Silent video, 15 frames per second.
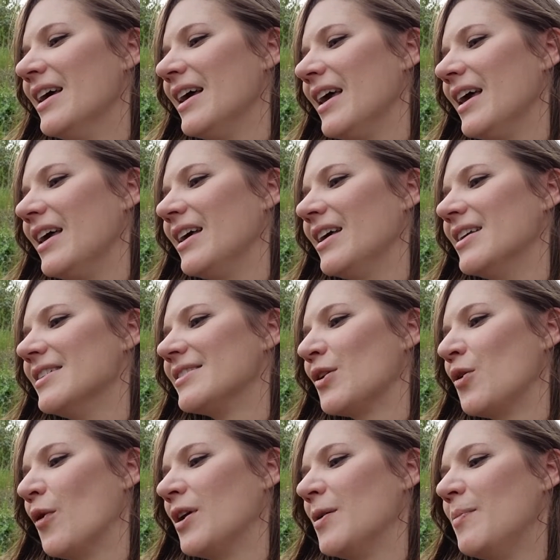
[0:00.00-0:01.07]
is
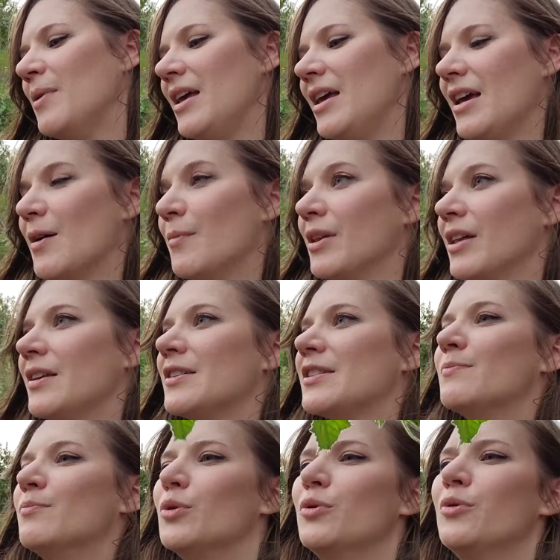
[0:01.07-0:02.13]
going to be completely
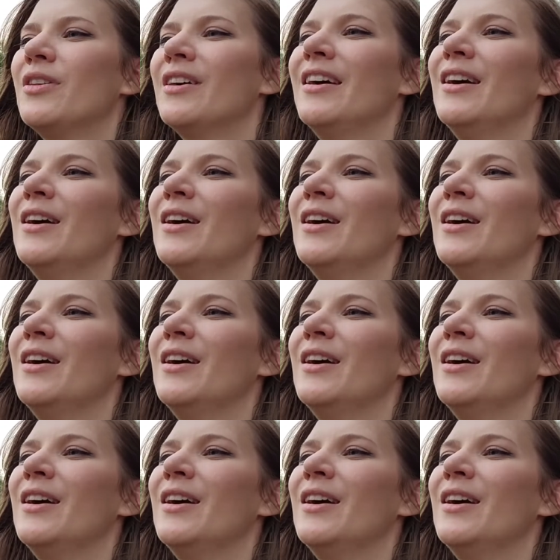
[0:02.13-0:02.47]
smooth,